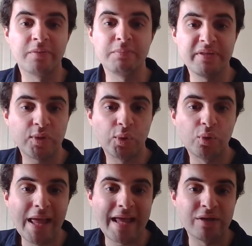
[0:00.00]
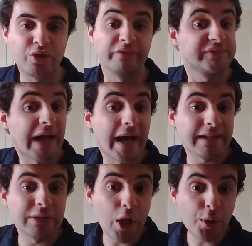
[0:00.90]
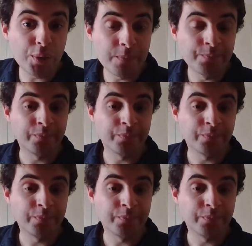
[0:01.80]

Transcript: the mythical land of Ta Lo.